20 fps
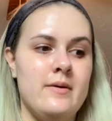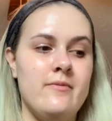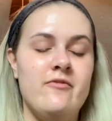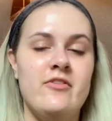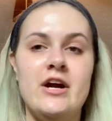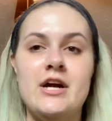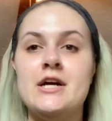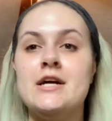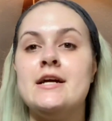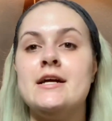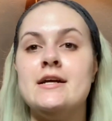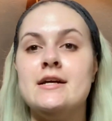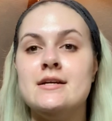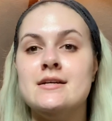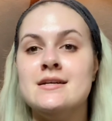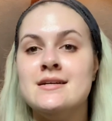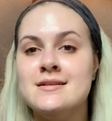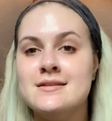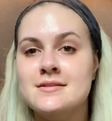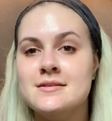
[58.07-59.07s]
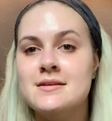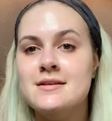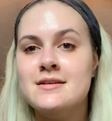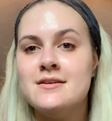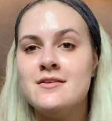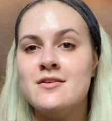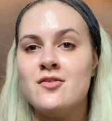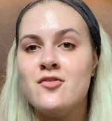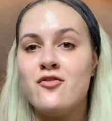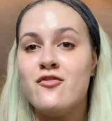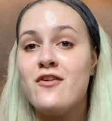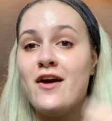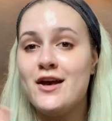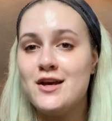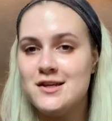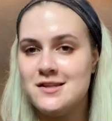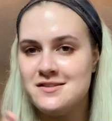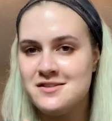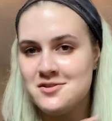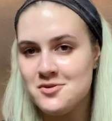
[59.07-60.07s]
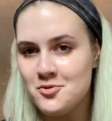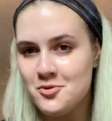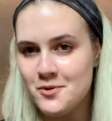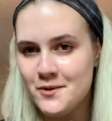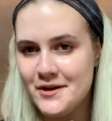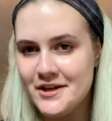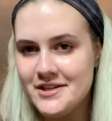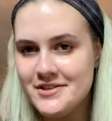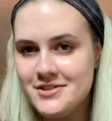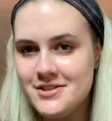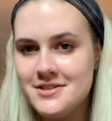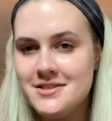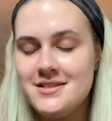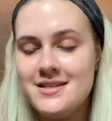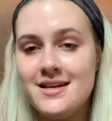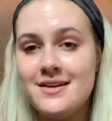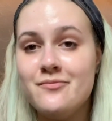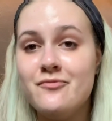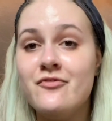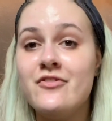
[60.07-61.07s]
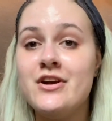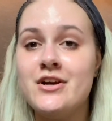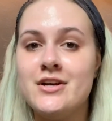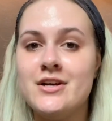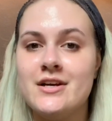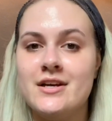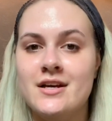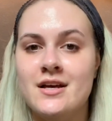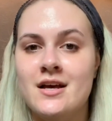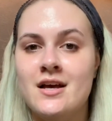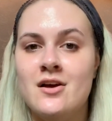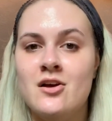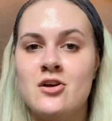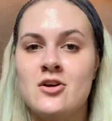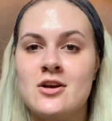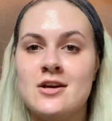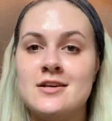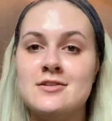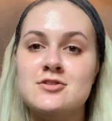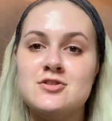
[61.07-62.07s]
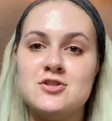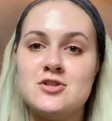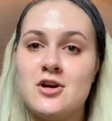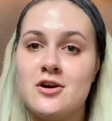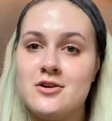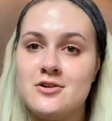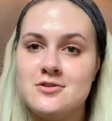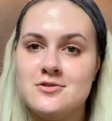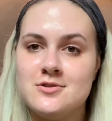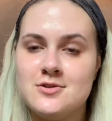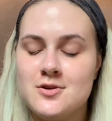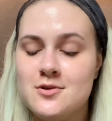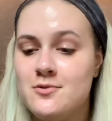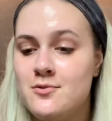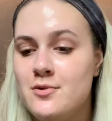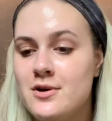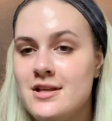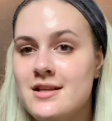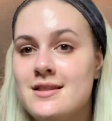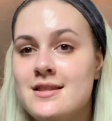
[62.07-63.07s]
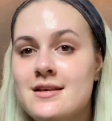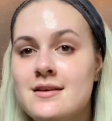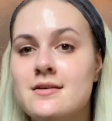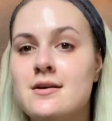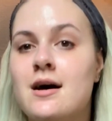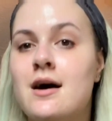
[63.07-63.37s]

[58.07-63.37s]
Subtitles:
I'm very face oriented and very concerned with